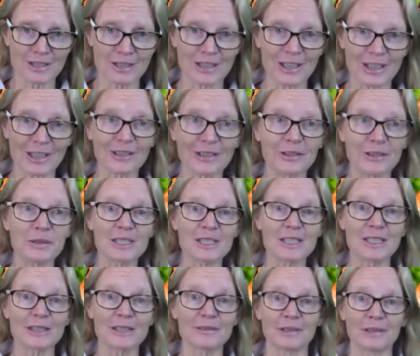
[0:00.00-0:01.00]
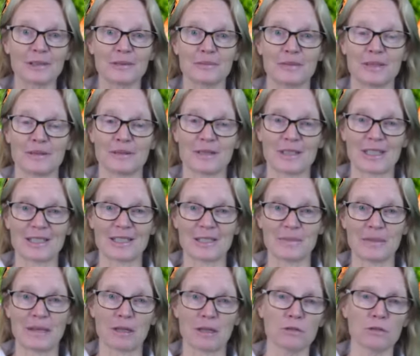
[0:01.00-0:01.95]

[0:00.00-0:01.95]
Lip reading: And I always love it when people say to me,